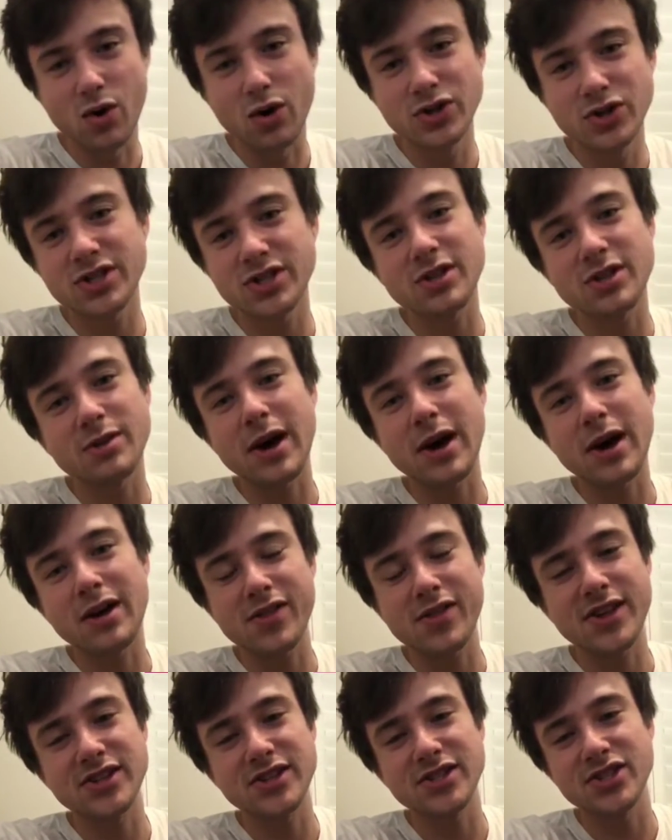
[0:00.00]
Or just
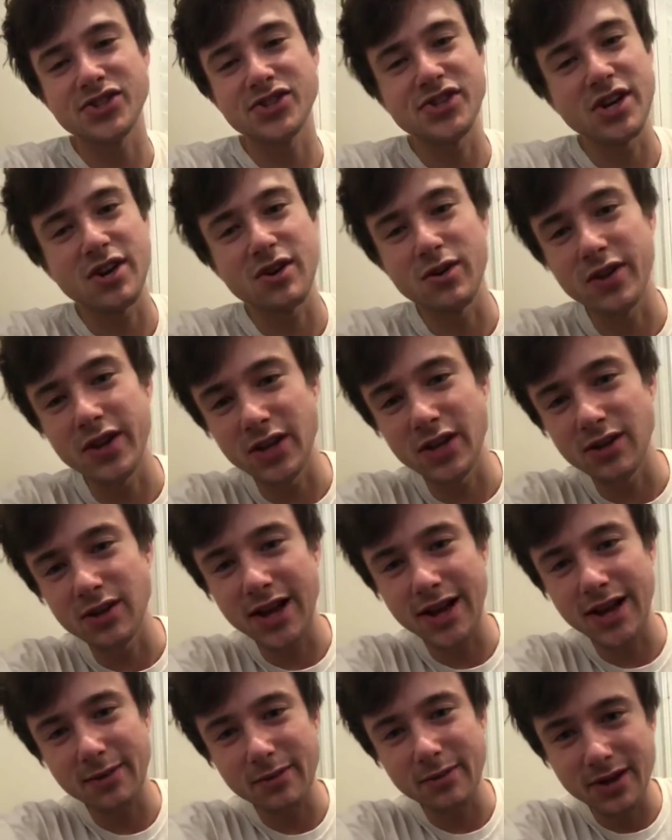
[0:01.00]
about things in general that
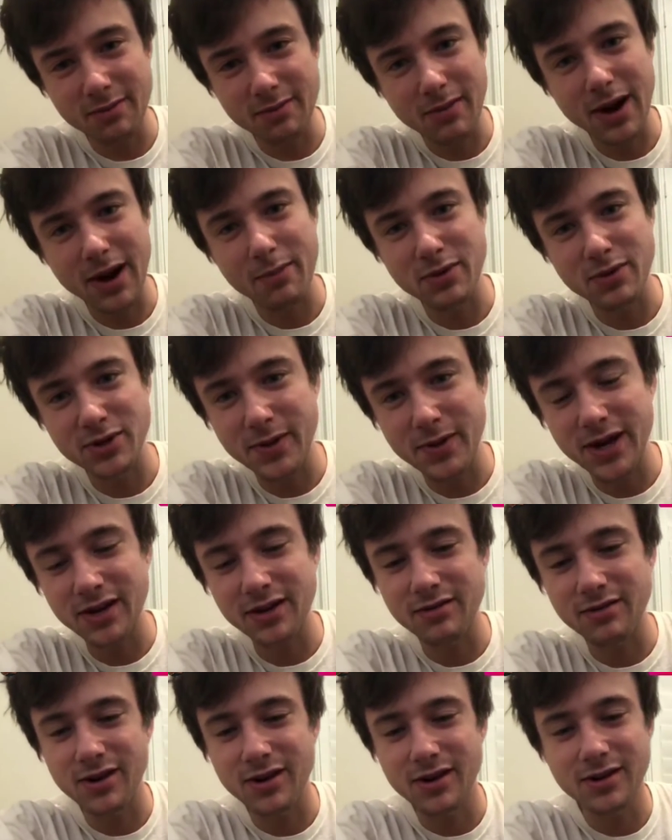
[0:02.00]
you'd like my
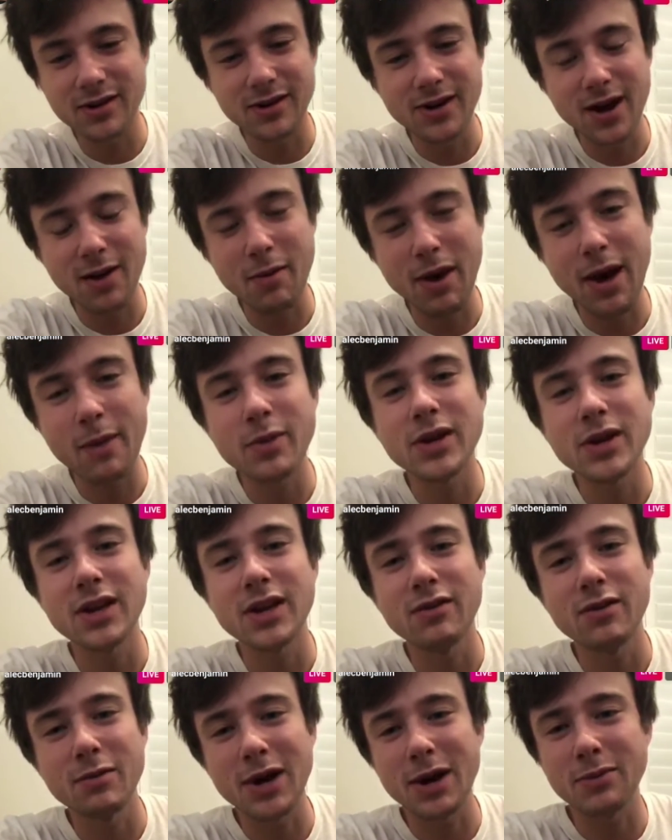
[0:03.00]
perspective on. I'm happy
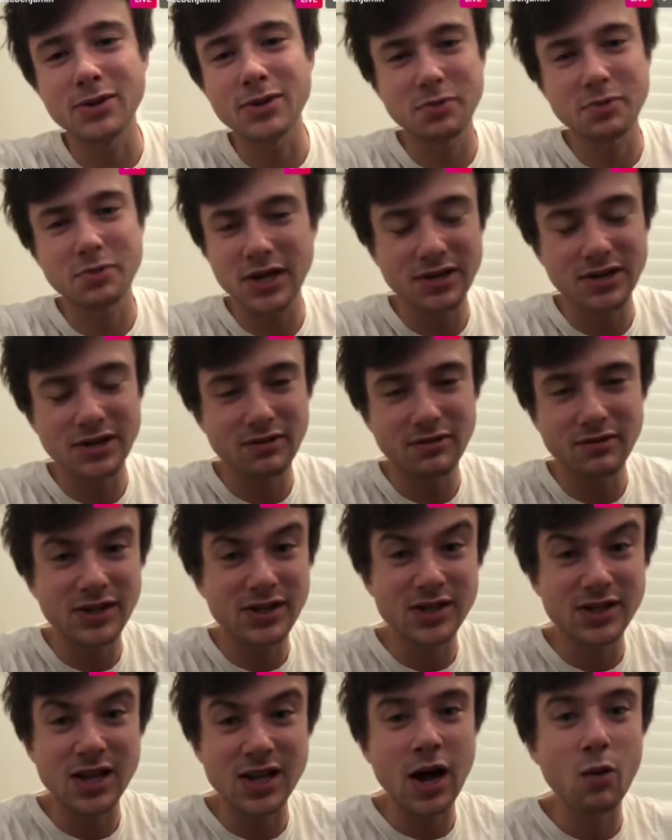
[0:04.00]
to give you my perspective.
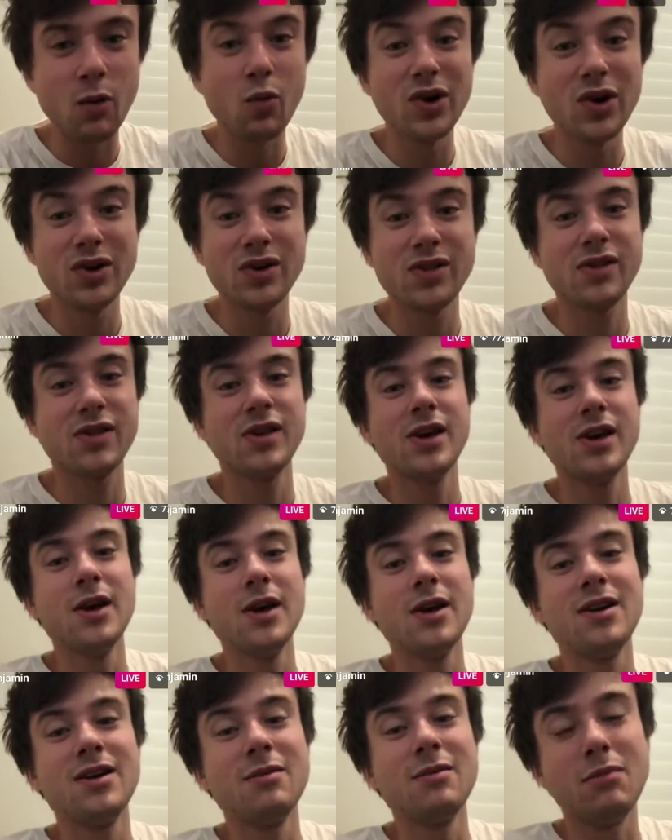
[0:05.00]
It's not worth
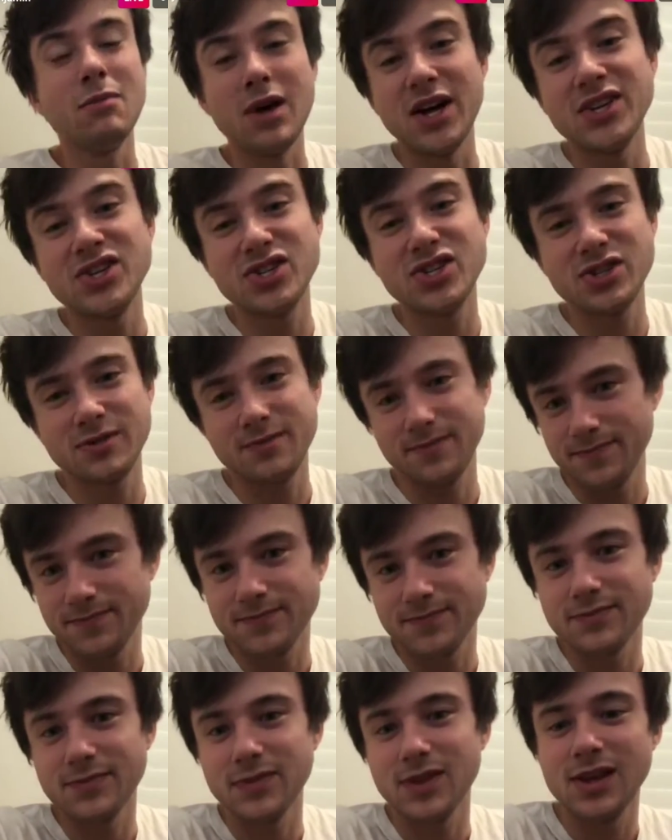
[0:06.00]
much,
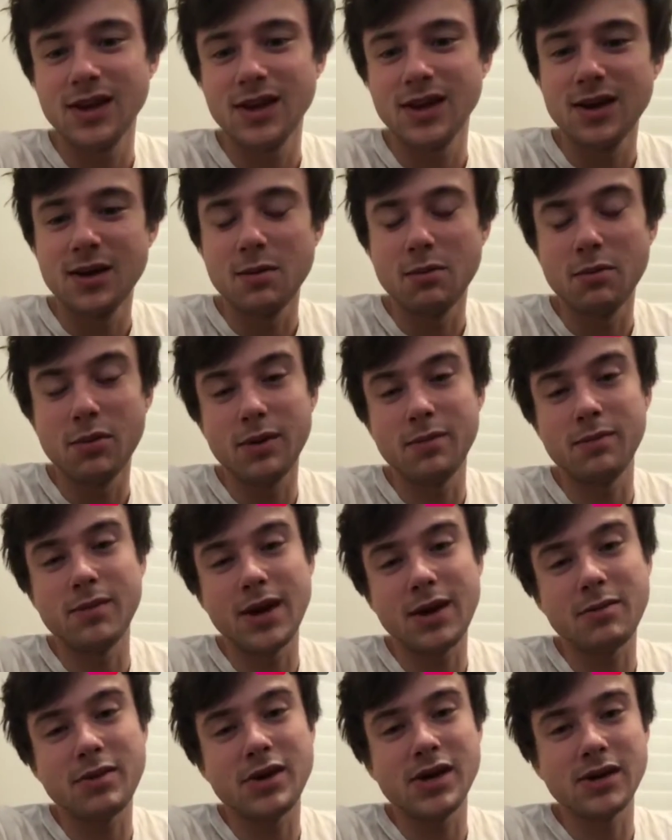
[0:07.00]
but
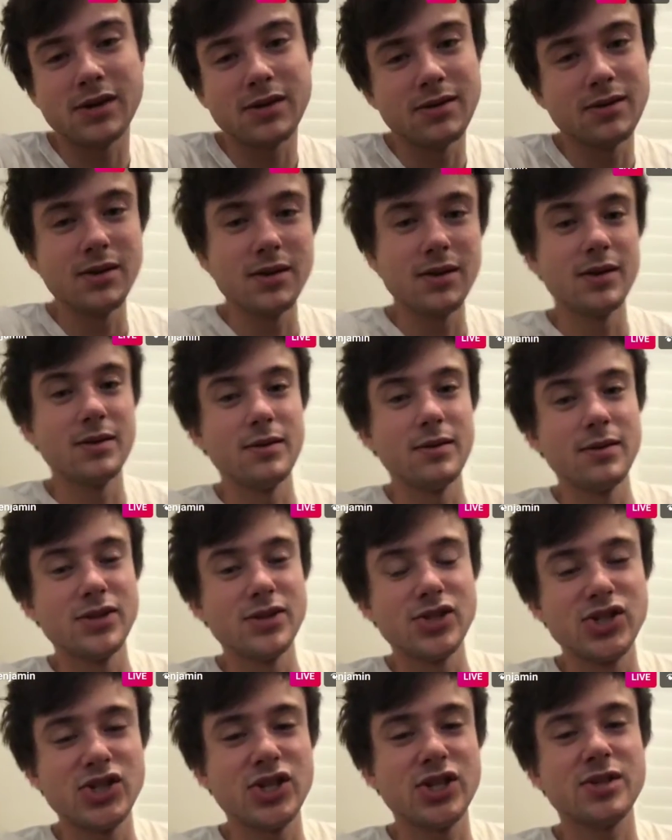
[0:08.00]
maybe,
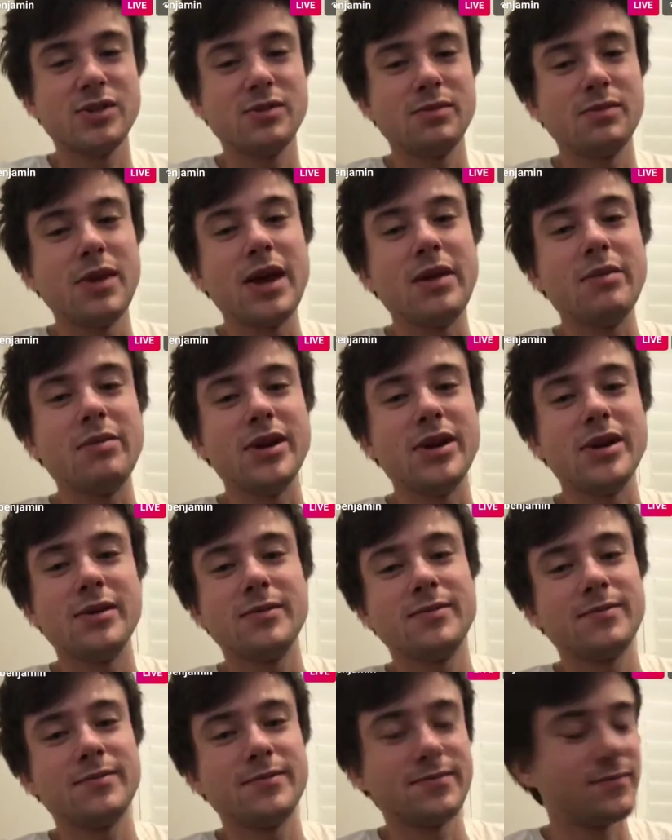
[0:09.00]
just
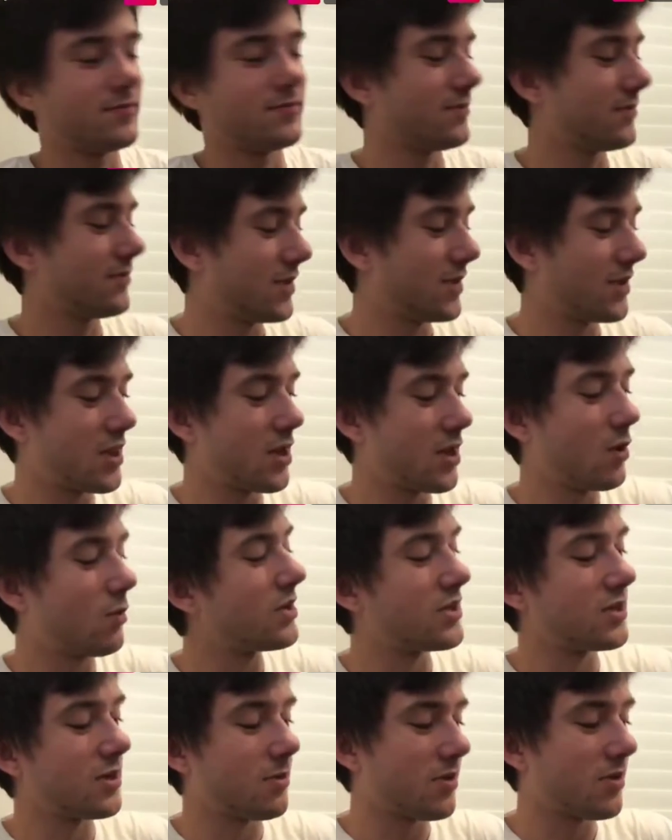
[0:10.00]
maybe,
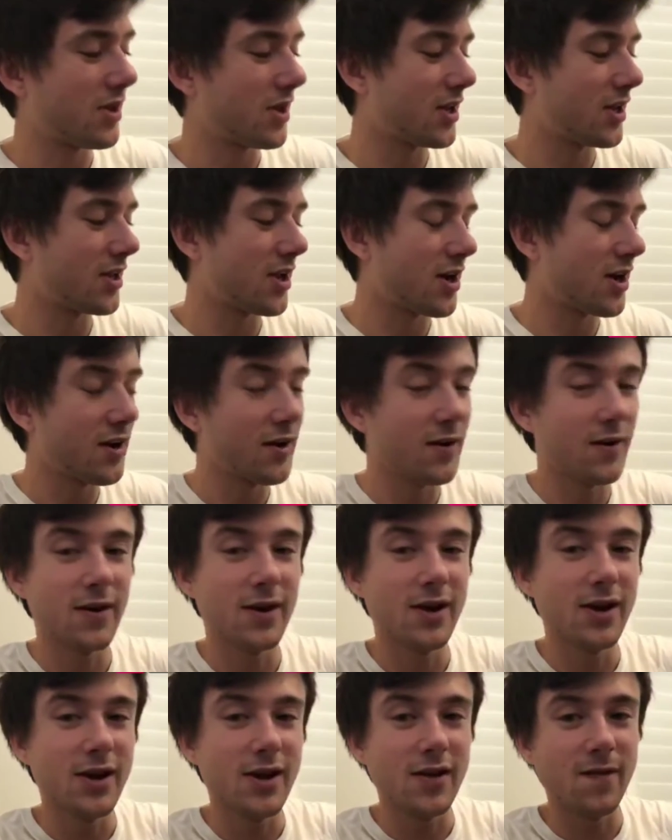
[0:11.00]
there'll be something in there
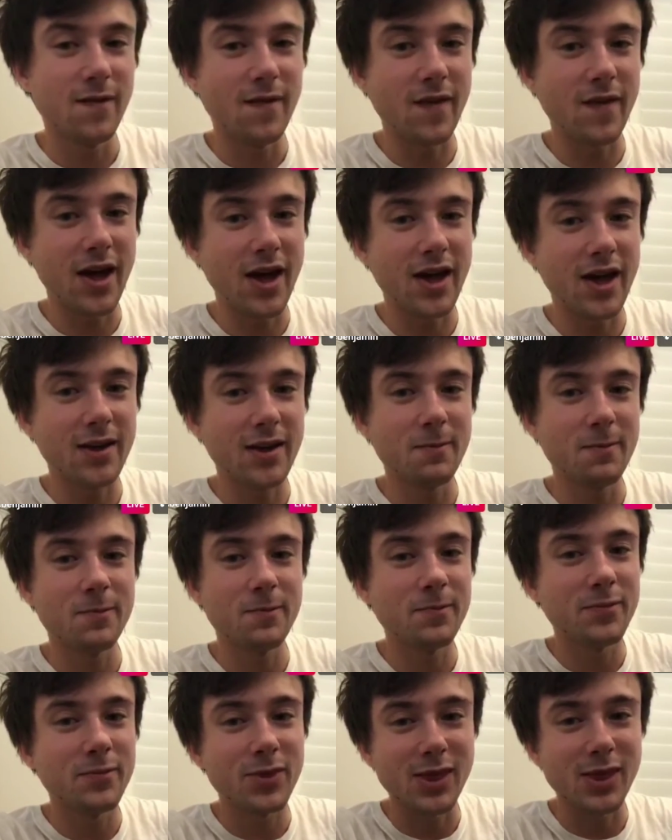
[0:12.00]
that
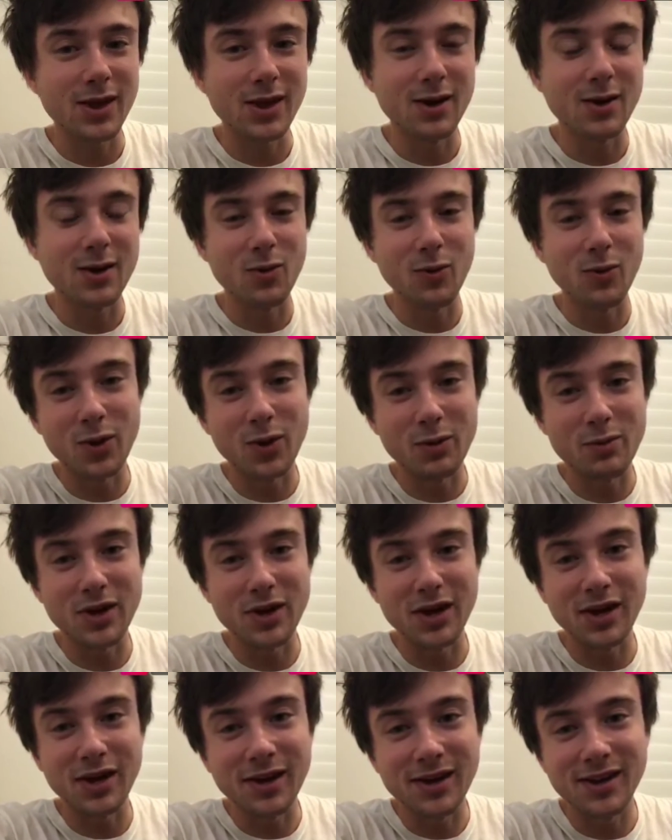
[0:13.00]
will
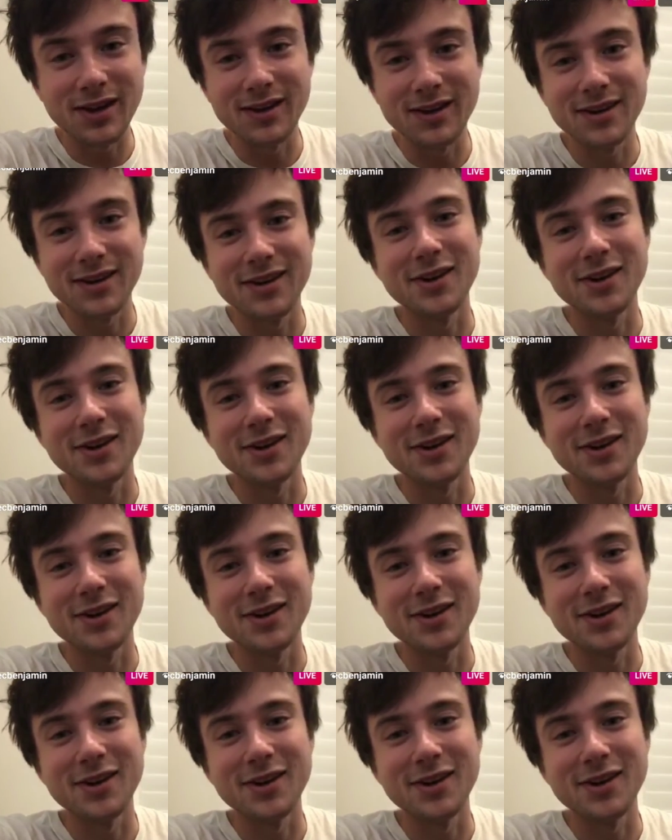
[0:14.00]
be